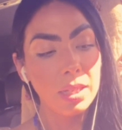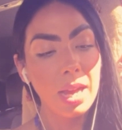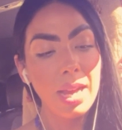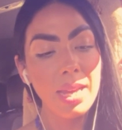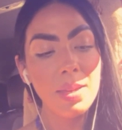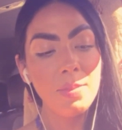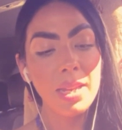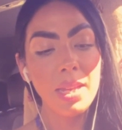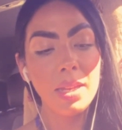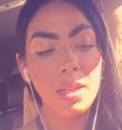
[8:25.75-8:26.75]
am
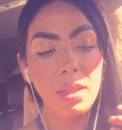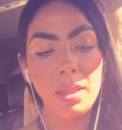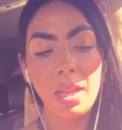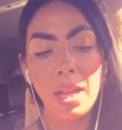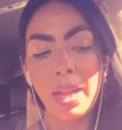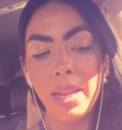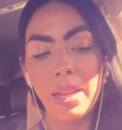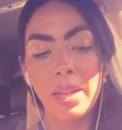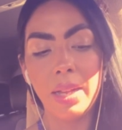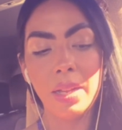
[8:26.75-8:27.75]
getting a lot
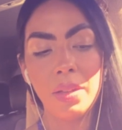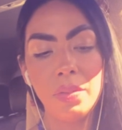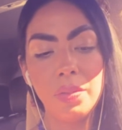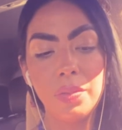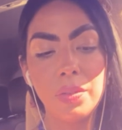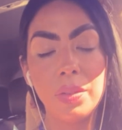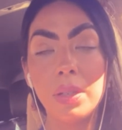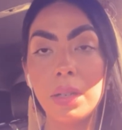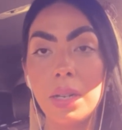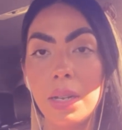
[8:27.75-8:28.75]
of
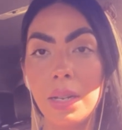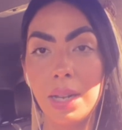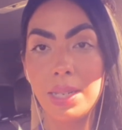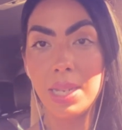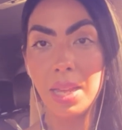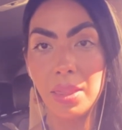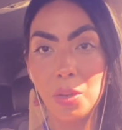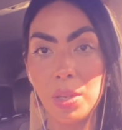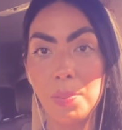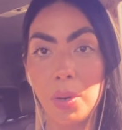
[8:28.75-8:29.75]
a death
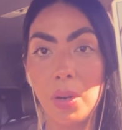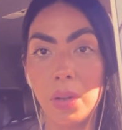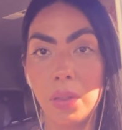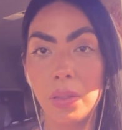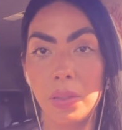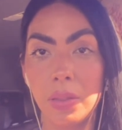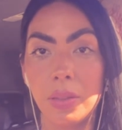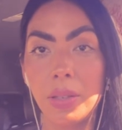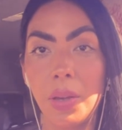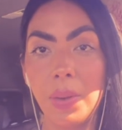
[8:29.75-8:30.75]
and rebirth,
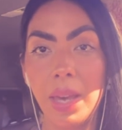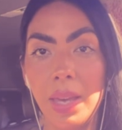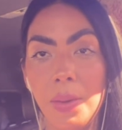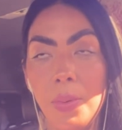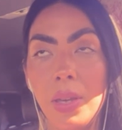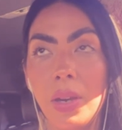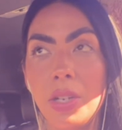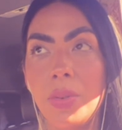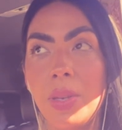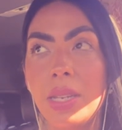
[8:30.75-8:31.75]
okay? We are
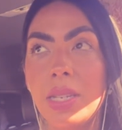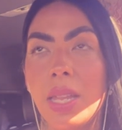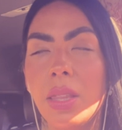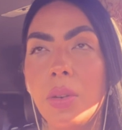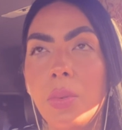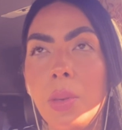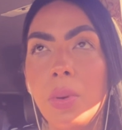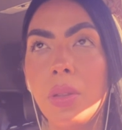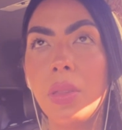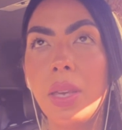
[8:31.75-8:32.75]
doing a death and
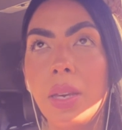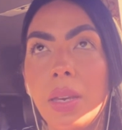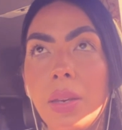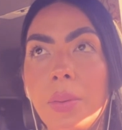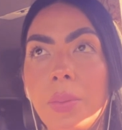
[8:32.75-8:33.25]
rebirth here.